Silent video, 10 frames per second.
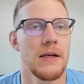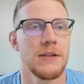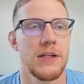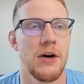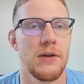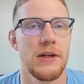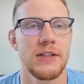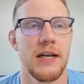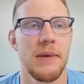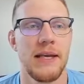So
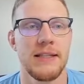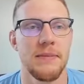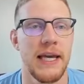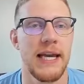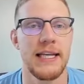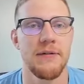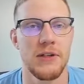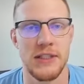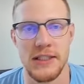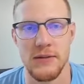there's going to be some key
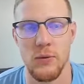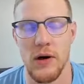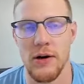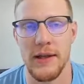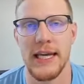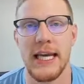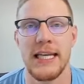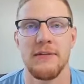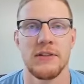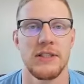differences. What are the key
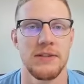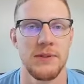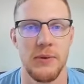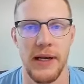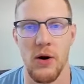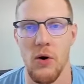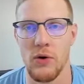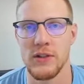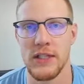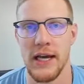differences between
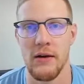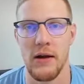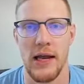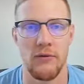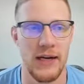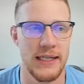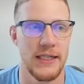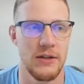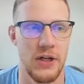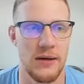wholesale and
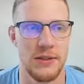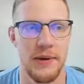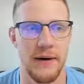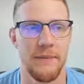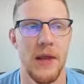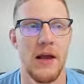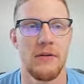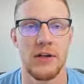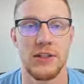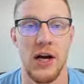retail dropshipping?
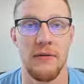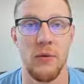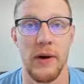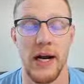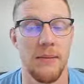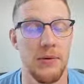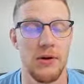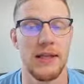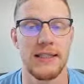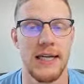First off, when I
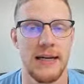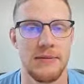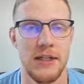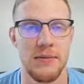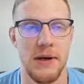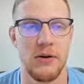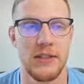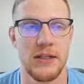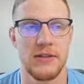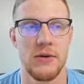uploaded these items onto my
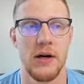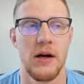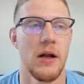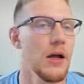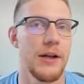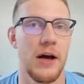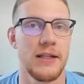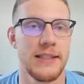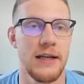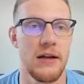wholesale store, not
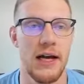a single